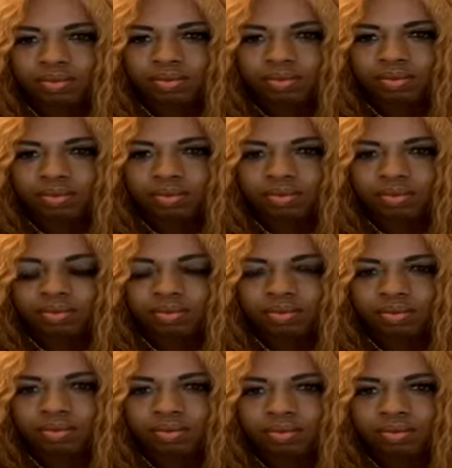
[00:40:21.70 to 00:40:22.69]

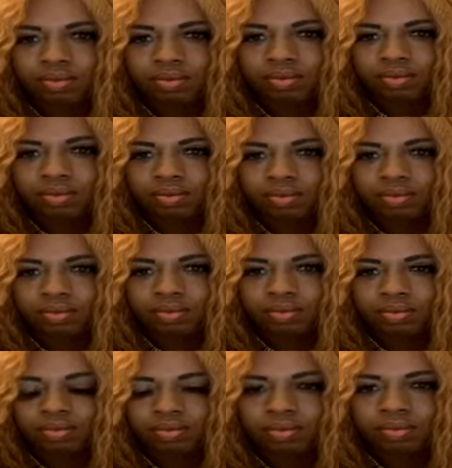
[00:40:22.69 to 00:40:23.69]

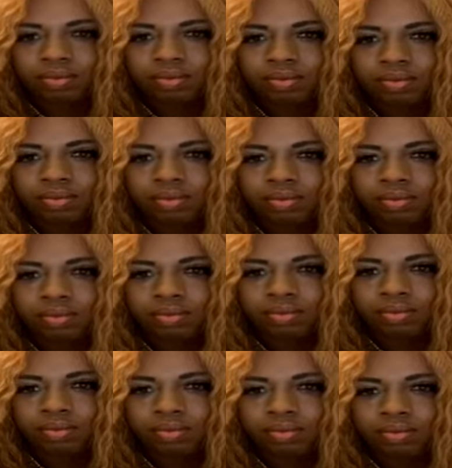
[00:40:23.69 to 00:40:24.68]

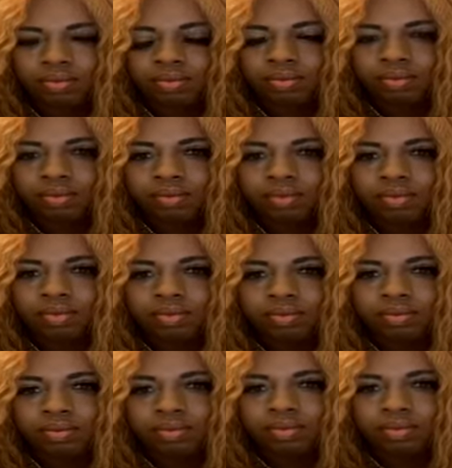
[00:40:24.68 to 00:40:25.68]
(silent)